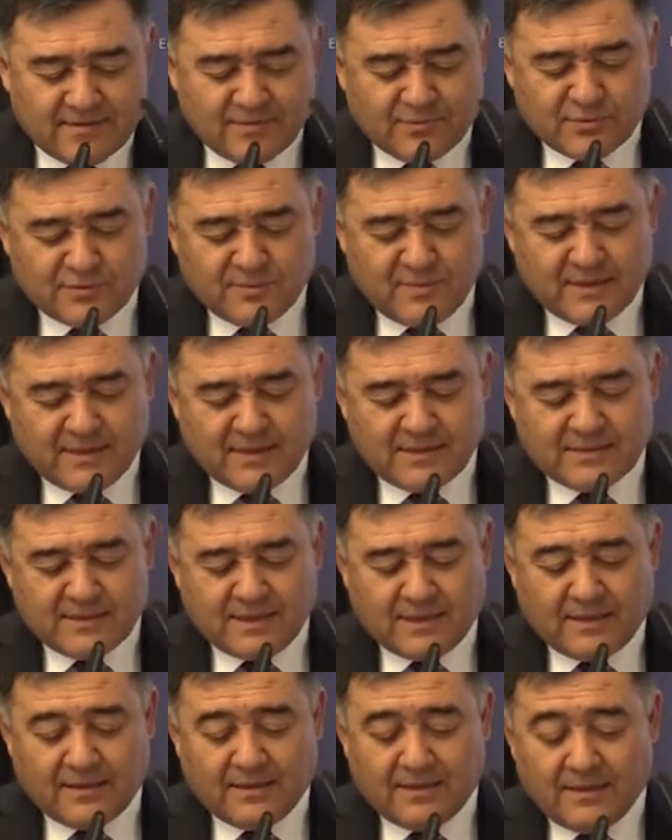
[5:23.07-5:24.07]

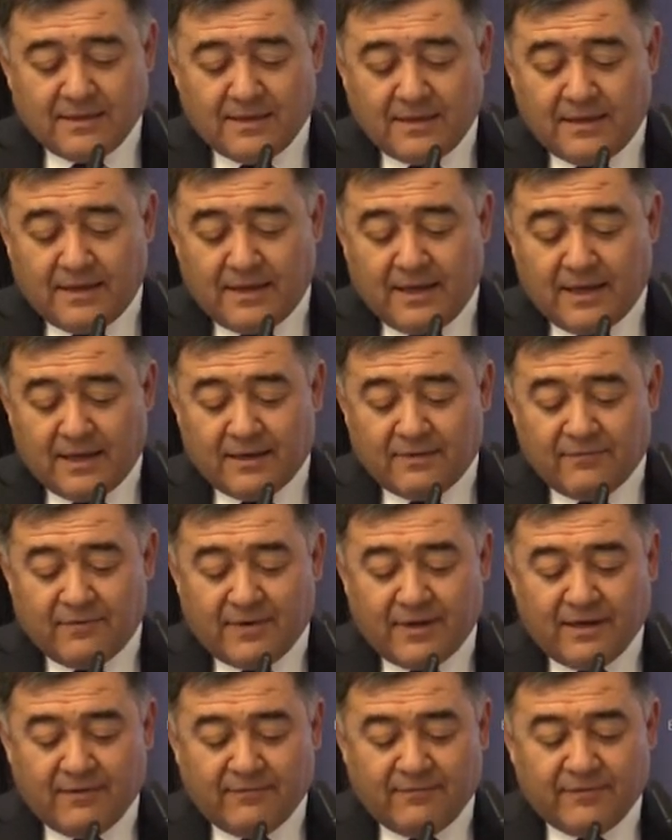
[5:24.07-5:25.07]
Uzbekistan, and
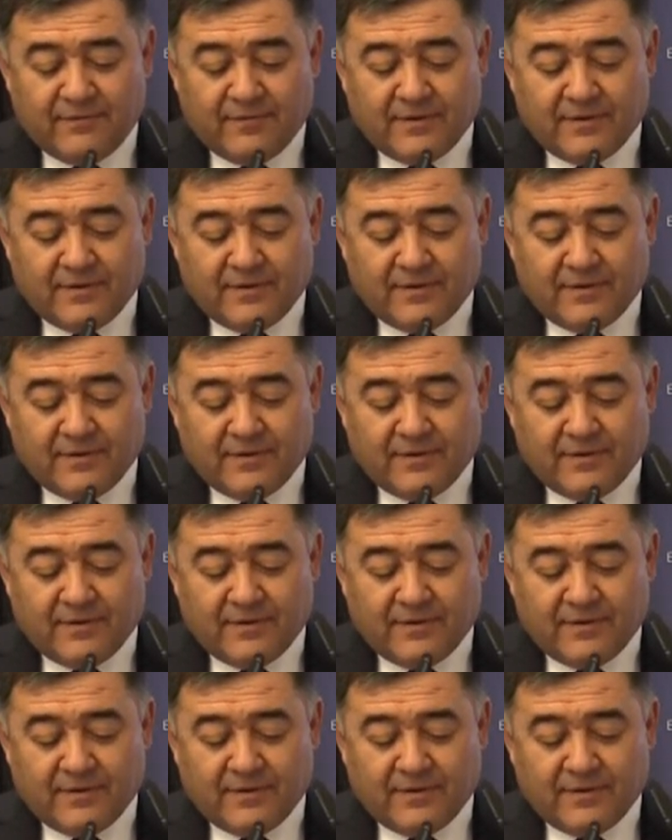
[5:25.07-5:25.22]
we have